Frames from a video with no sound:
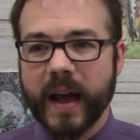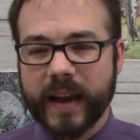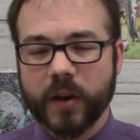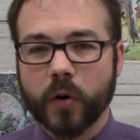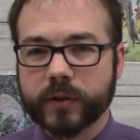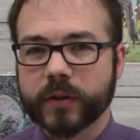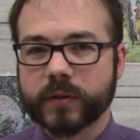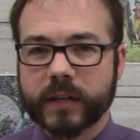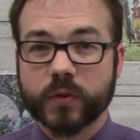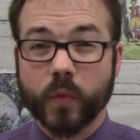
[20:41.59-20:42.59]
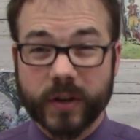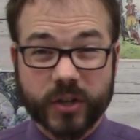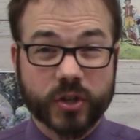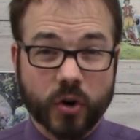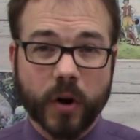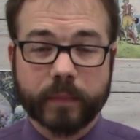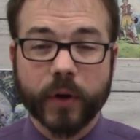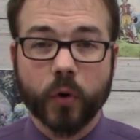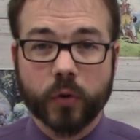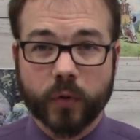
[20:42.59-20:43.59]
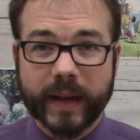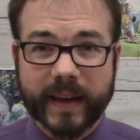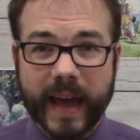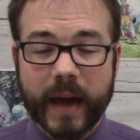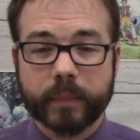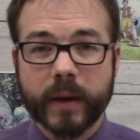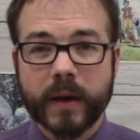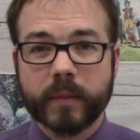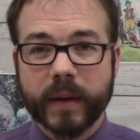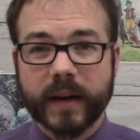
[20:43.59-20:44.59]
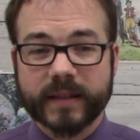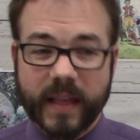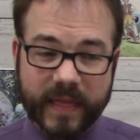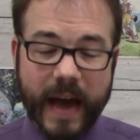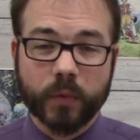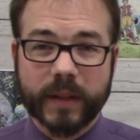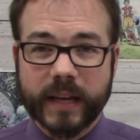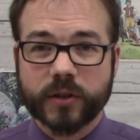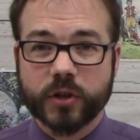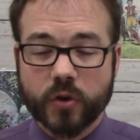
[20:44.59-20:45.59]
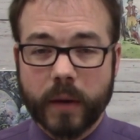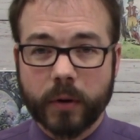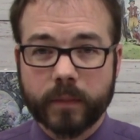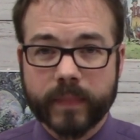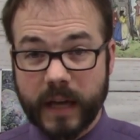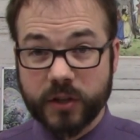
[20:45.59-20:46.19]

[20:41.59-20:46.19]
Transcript: and he also doesn't want to stir up the whole Greek camp, because that will lead to trouble.